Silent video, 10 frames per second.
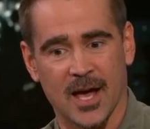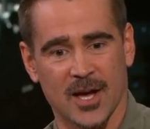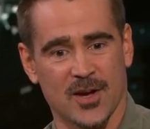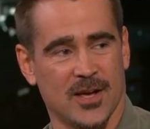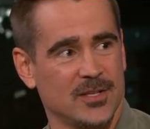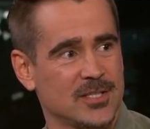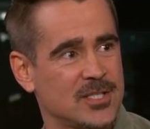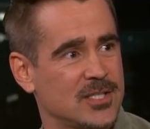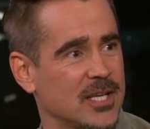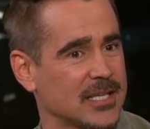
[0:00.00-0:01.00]
I'm impressed that you
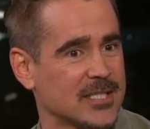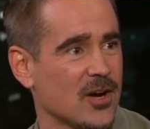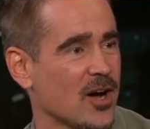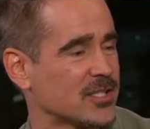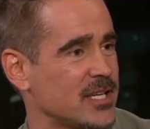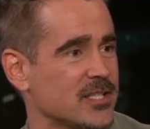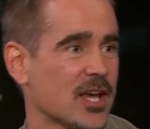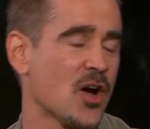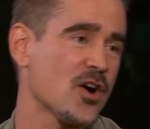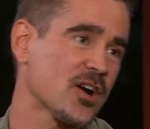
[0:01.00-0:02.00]
knew. Oh,
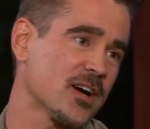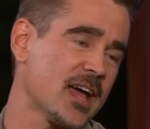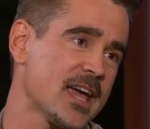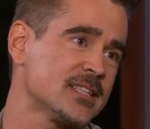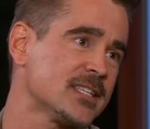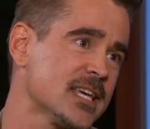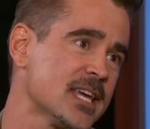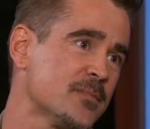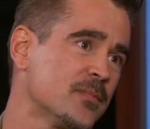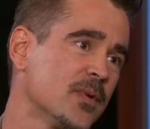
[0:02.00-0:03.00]
T.J. Hooker, A
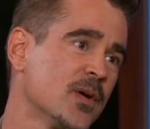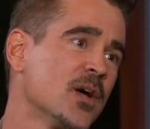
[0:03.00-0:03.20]
Team.